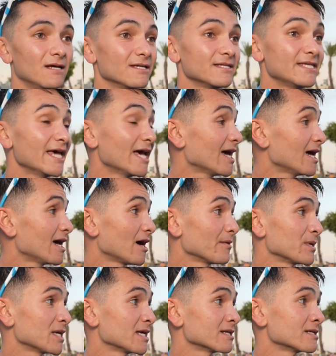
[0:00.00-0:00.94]
Yeah, I
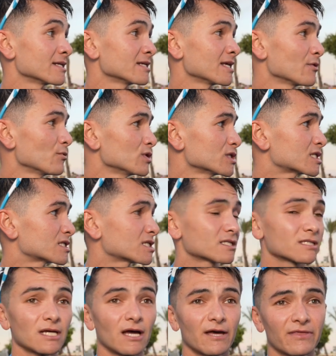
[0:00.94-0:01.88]
mean, it
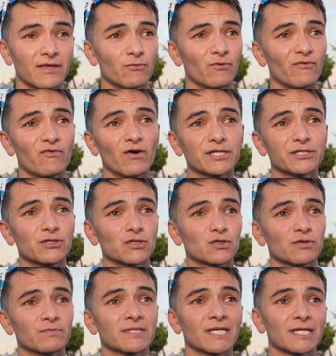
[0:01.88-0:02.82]
was, I think with wetsuit
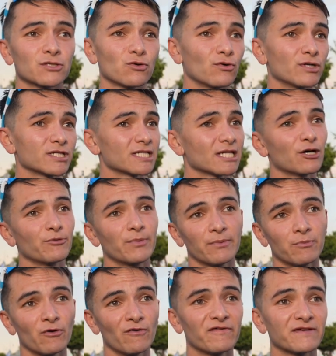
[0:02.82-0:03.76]
swims there's always a little
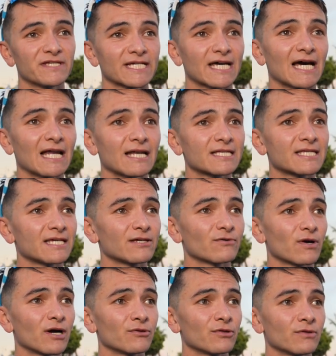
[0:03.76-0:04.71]
bit more physicality
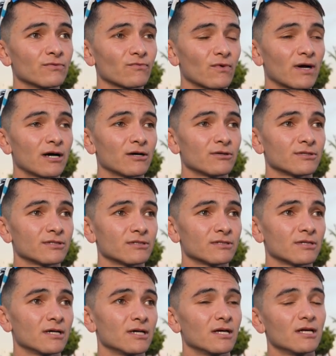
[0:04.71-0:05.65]
around
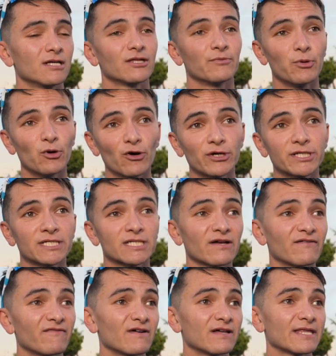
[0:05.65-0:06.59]
the boys and
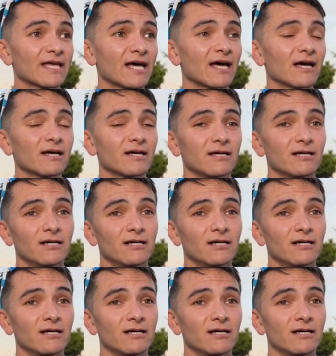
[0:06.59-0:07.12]
stuff like that,